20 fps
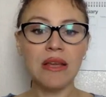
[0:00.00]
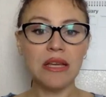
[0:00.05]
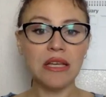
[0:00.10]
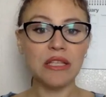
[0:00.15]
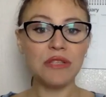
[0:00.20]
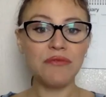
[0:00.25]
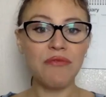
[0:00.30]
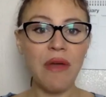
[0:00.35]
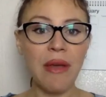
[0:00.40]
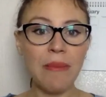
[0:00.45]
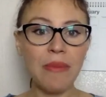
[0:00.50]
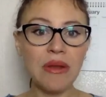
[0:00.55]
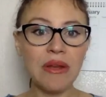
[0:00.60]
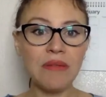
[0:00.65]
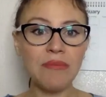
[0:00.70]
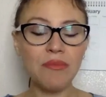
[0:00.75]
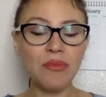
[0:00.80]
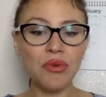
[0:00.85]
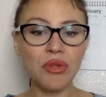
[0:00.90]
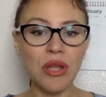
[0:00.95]
is
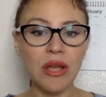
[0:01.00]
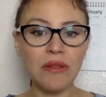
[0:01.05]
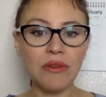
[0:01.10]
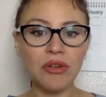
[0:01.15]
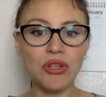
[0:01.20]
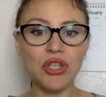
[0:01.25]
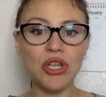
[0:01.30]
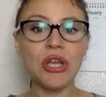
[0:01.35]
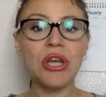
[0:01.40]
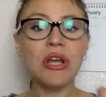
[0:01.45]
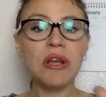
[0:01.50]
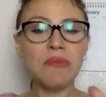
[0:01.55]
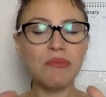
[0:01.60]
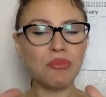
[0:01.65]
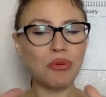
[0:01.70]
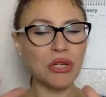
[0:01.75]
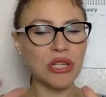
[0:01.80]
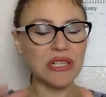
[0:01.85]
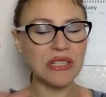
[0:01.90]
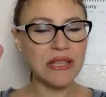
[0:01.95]
feminine moon energy,
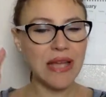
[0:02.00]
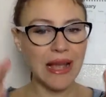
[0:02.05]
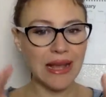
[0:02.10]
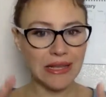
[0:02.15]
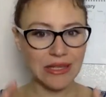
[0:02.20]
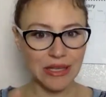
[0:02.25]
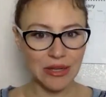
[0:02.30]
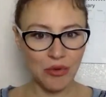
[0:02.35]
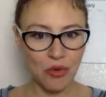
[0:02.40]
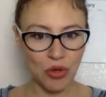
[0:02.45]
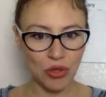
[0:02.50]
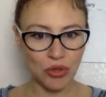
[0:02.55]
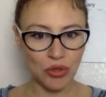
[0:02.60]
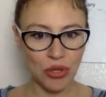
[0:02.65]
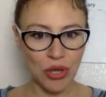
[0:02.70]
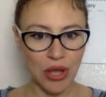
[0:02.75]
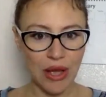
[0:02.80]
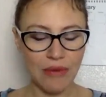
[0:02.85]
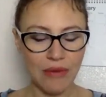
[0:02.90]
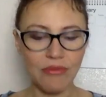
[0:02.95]
protecting what
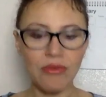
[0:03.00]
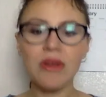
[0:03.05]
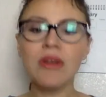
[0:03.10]
you have,